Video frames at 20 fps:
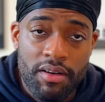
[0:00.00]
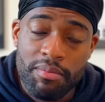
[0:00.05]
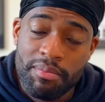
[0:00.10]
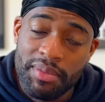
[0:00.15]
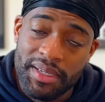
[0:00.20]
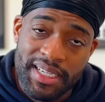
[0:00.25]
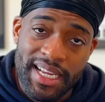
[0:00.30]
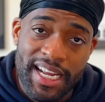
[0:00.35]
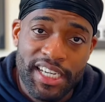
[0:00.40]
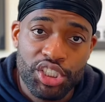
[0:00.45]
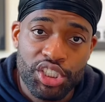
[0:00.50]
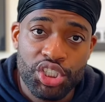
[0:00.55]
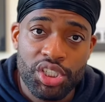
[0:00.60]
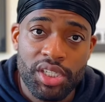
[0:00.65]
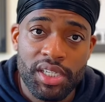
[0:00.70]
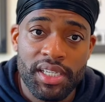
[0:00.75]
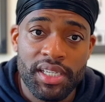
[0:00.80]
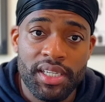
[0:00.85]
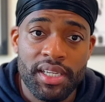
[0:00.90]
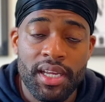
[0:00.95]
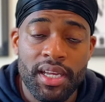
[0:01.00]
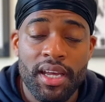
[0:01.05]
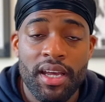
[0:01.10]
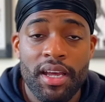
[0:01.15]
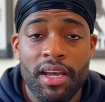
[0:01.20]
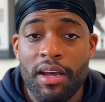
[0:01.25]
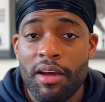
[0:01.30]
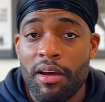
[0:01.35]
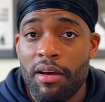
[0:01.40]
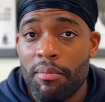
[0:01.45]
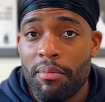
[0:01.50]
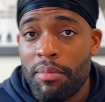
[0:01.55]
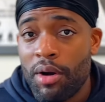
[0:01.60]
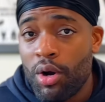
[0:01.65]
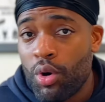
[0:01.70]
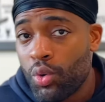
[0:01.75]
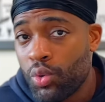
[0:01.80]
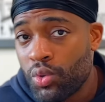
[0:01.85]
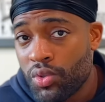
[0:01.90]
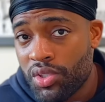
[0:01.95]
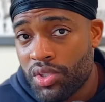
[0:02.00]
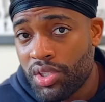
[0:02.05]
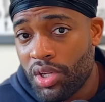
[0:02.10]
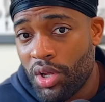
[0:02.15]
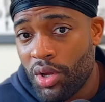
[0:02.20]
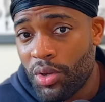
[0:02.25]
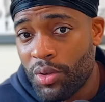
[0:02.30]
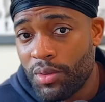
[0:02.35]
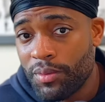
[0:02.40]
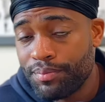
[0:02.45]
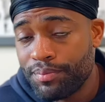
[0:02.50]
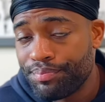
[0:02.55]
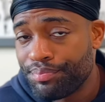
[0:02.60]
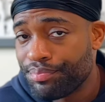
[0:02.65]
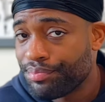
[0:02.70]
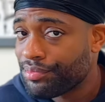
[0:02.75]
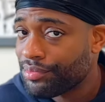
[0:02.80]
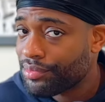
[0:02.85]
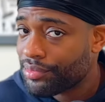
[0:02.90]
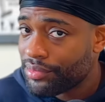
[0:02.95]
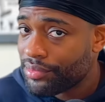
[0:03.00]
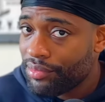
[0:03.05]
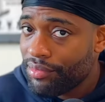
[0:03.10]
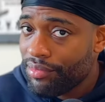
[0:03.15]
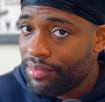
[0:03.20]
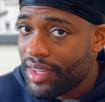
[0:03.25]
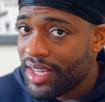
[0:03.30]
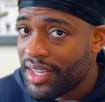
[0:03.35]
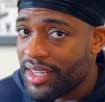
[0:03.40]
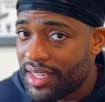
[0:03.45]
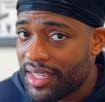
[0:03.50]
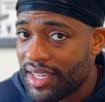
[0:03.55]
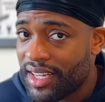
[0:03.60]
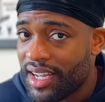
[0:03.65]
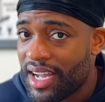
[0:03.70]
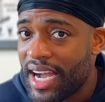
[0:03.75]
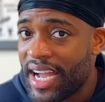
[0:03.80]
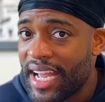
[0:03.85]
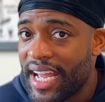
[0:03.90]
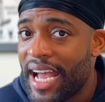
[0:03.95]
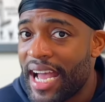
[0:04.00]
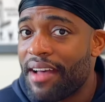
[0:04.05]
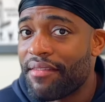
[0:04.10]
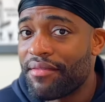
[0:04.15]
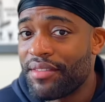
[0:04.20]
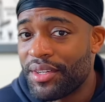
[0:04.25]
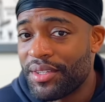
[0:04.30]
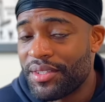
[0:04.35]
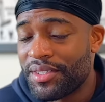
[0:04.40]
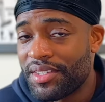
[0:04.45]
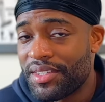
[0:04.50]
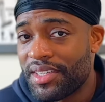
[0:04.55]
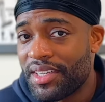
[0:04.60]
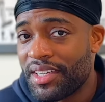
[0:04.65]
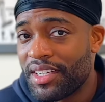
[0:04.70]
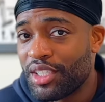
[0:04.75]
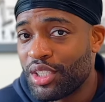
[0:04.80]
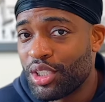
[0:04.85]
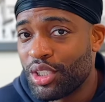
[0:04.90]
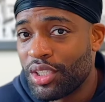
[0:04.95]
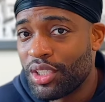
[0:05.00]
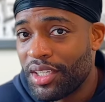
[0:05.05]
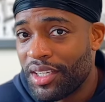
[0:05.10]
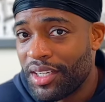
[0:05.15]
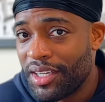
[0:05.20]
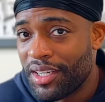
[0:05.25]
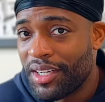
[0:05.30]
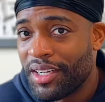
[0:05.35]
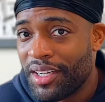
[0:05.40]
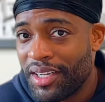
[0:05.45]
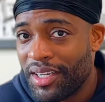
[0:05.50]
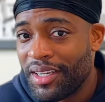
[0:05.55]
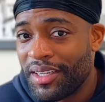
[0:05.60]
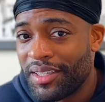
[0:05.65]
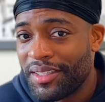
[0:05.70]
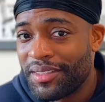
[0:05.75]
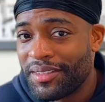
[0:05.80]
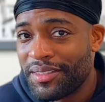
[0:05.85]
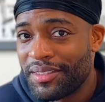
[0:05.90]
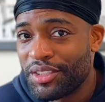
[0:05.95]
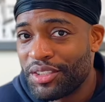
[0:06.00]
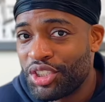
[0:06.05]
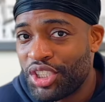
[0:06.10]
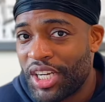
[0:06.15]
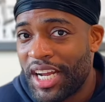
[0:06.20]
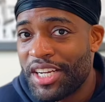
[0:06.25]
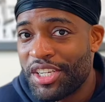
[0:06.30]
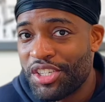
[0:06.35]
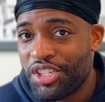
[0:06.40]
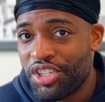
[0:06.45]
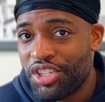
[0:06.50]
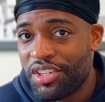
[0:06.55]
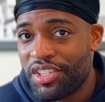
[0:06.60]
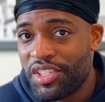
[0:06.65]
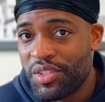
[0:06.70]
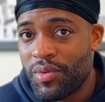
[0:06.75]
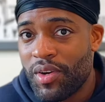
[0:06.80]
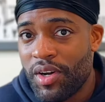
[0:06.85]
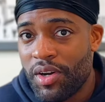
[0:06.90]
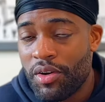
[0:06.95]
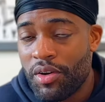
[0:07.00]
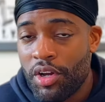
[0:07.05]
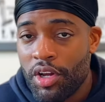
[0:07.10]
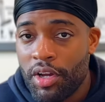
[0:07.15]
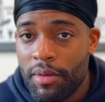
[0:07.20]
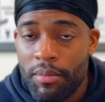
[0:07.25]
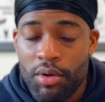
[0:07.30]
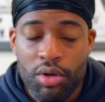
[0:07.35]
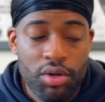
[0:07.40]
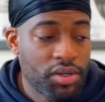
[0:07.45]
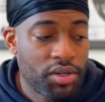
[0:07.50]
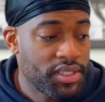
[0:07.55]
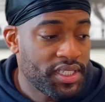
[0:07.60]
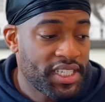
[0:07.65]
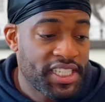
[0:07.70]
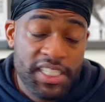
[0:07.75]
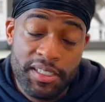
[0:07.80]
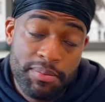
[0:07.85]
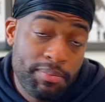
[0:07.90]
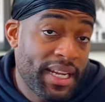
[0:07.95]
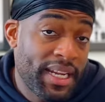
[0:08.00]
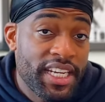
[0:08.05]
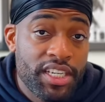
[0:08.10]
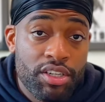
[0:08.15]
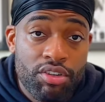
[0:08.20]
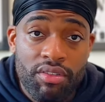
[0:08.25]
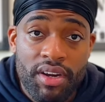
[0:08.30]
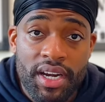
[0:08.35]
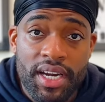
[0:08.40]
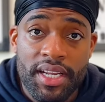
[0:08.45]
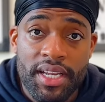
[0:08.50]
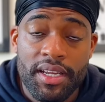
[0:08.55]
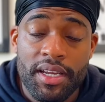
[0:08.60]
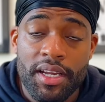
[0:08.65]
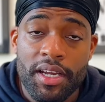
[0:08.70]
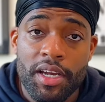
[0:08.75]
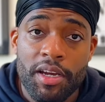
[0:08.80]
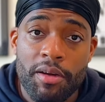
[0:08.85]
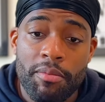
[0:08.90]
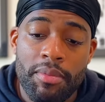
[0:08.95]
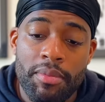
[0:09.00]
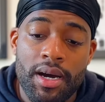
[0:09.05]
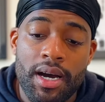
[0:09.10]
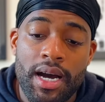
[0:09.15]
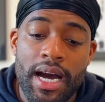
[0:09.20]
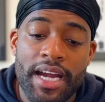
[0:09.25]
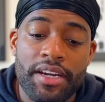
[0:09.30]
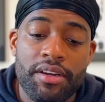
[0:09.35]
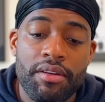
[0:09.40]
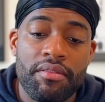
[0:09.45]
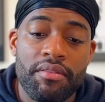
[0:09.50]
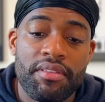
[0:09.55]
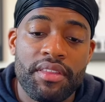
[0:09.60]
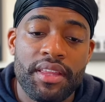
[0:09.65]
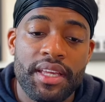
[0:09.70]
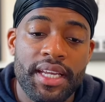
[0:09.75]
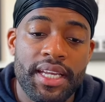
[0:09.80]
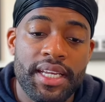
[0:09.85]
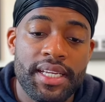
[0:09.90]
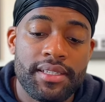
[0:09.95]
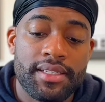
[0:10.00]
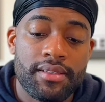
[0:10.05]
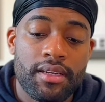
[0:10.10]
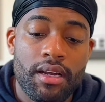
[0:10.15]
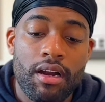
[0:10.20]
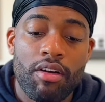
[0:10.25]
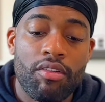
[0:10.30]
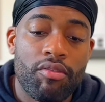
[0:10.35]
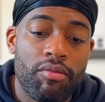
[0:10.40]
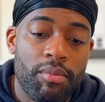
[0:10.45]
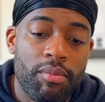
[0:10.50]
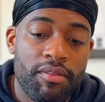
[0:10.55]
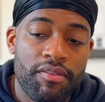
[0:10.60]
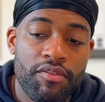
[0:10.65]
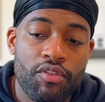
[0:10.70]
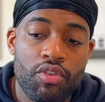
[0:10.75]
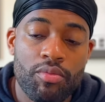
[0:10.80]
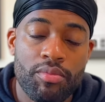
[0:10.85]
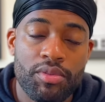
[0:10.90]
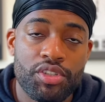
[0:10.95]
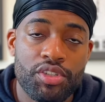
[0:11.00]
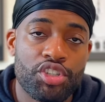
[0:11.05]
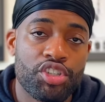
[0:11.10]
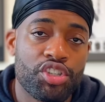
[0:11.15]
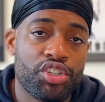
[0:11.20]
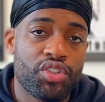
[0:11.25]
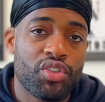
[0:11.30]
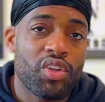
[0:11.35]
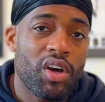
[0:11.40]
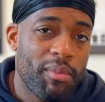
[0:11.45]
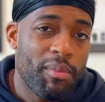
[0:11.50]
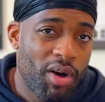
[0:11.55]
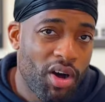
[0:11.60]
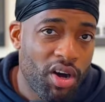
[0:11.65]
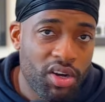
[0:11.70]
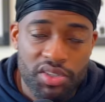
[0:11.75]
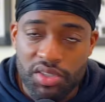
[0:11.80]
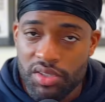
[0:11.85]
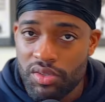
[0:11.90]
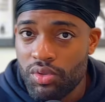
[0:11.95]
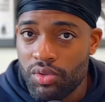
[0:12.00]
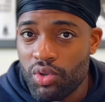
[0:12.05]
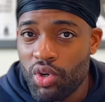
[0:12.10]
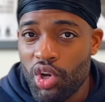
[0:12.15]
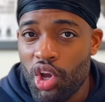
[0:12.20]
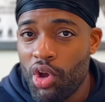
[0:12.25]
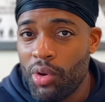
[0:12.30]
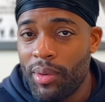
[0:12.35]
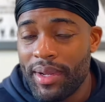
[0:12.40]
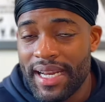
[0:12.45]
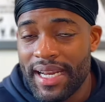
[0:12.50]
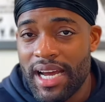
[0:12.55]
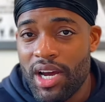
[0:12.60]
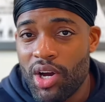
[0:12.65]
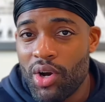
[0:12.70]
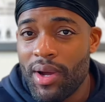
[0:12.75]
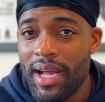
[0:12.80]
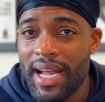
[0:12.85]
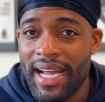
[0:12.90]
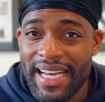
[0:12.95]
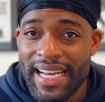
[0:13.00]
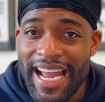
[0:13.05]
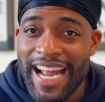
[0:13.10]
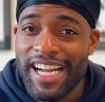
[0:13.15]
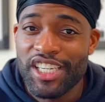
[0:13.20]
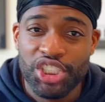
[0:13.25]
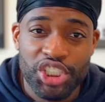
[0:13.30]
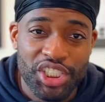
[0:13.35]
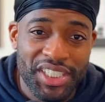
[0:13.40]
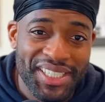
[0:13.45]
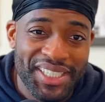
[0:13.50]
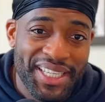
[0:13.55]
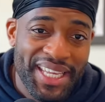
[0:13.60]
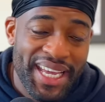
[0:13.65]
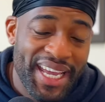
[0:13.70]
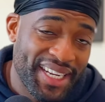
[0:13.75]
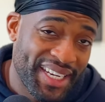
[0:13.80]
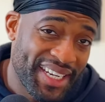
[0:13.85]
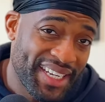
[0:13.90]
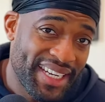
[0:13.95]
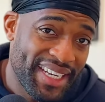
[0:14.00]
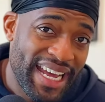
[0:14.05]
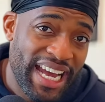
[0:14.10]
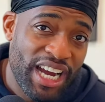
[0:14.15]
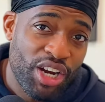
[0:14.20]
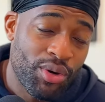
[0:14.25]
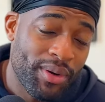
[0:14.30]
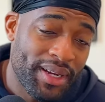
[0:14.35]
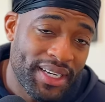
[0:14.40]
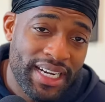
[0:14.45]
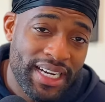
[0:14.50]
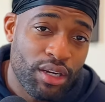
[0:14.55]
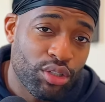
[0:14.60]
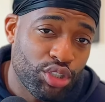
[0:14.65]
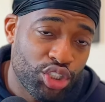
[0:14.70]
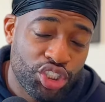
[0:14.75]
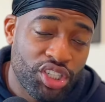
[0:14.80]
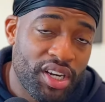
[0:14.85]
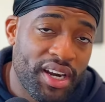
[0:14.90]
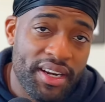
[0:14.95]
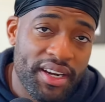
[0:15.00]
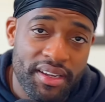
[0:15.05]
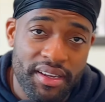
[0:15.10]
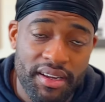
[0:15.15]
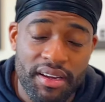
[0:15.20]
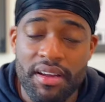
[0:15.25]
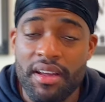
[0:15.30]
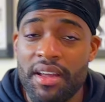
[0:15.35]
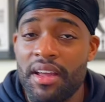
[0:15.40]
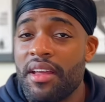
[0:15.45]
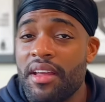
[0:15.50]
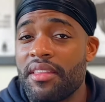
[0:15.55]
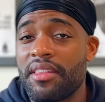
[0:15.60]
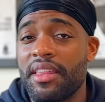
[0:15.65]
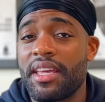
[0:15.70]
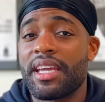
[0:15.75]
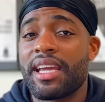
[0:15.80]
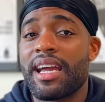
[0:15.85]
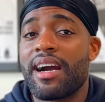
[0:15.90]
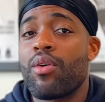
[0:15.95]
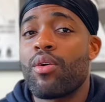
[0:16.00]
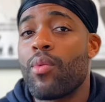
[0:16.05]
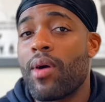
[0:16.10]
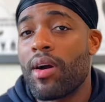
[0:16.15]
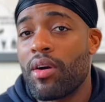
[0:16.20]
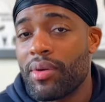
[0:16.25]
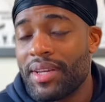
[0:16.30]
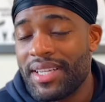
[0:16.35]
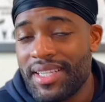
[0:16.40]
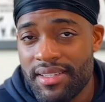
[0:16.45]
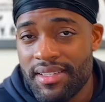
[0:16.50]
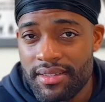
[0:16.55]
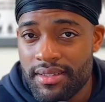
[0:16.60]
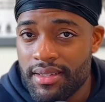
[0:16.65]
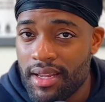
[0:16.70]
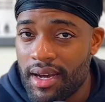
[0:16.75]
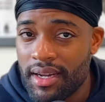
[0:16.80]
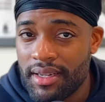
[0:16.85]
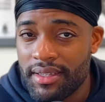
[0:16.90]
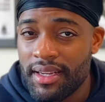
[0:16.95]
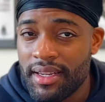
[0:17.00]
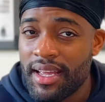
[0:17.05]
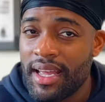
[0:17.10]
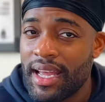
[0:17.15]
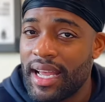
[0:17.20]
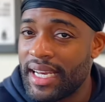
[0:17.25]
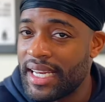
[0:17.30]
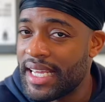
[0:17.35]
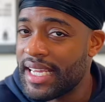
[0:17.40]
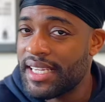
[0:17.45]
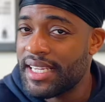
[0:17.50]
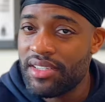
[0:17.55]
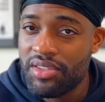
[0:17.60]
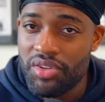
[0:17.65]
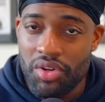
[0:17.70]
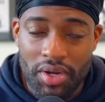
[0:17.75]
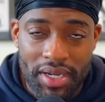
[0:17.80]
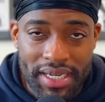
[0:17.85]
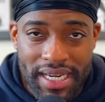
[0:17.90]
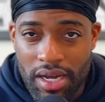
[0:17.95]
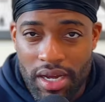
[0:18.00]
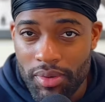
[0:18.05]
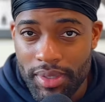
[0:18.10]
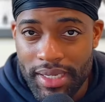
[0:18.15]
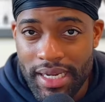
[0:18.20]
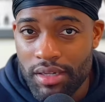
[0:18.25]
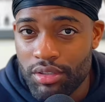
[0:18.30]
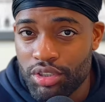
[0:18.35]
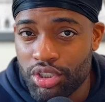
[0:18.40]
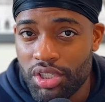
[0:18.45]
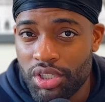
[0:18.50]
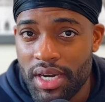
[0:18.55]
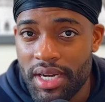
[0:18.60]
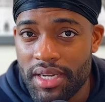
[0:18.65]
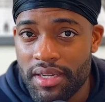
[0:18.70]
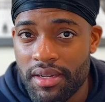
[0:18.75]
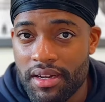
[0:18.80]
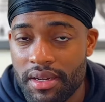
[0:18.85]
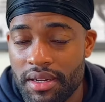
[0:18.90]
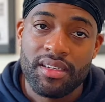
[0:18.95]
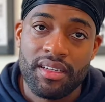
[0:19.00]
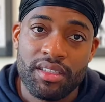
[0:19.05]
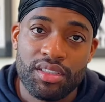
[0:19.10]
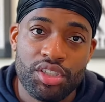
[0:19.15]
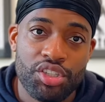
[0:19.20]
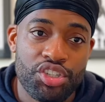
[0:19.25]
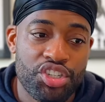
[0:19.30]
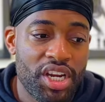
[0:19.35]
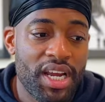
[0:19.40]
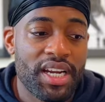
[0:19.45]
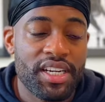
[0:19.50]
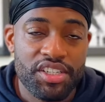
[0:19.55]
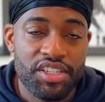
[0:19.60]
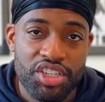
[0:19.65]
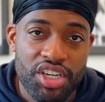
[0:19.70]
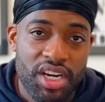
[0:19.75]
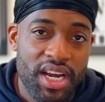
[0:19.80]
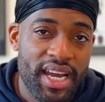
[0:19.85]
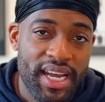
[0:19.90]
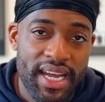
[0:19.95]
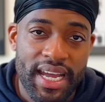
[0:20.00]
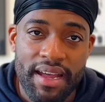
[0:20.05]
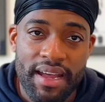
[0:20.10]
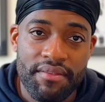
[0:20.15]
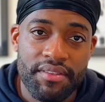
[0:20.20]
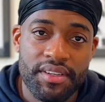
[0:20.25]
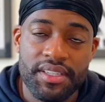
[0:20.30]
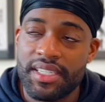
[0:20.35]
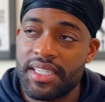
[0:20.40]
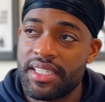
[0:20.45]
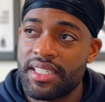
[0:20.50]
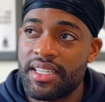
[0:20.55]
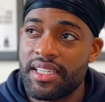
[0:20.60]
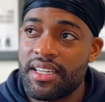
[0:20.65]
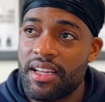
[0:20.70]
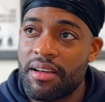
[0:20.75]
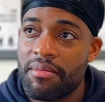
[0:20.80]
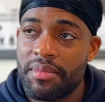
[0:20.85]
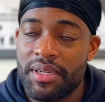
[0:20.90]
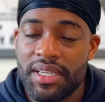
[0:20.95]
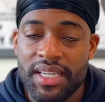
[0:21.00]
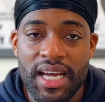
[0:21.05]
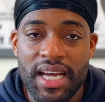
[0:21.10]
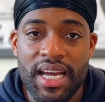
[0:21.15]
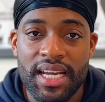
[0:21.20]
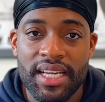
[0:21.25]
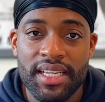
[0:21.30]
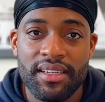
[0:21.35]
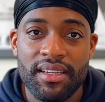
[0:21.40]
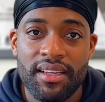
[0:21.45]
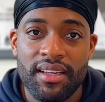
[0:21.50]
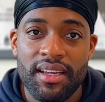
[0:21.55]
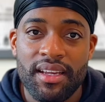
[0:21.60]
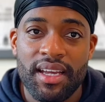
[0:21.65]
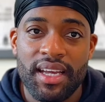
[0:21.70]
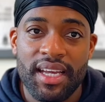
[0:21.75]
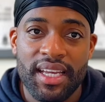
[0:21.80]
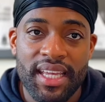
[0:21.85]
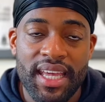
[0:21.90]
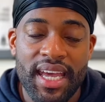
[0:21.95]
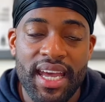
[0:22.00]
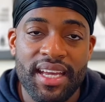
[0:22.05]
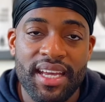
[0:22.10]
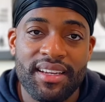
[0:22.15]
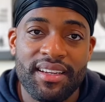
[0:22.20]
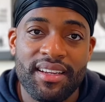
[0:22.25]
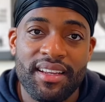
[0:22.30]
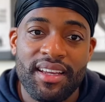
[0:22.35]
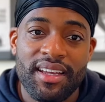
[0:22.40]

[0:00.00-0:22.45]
potentially, but also the Kai Havertz challenger as well, because he's played great, but I don't think his current performance should stop Arsenal going out and actually getting an out-and-out striker. Think how well he's done, and he's not an out-and-out striker. To challenge Kai Havertz as a number 9, again,